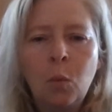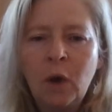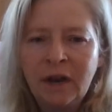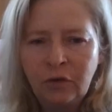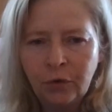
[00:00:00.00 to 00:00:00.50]

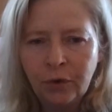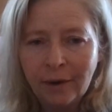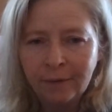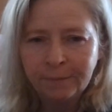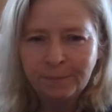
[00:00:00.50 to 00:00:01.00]
went
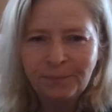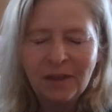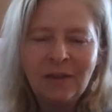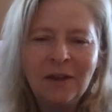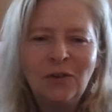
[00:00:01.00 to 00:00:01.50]
underground,
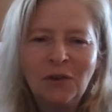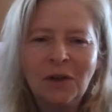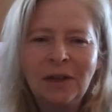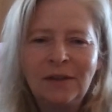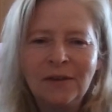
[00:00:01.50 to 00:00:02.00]
that they
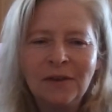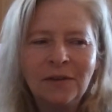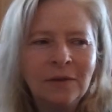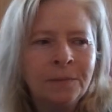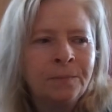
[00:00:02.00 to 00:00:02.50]
still
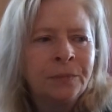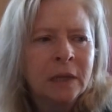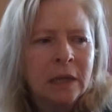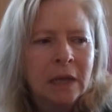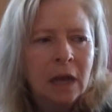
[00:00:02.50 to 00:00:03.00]
exist.
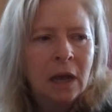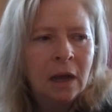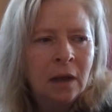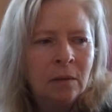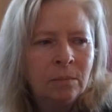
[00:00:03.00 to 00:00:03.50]

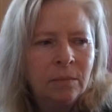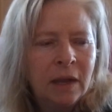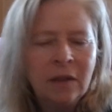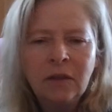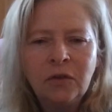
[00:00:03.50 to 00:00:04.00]
Um,
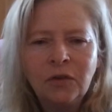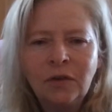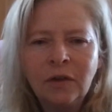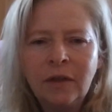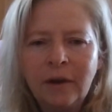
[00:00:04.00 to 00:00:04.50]
and that they're
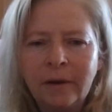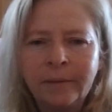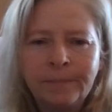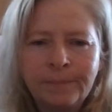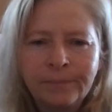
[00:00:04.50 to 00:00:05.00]
still there.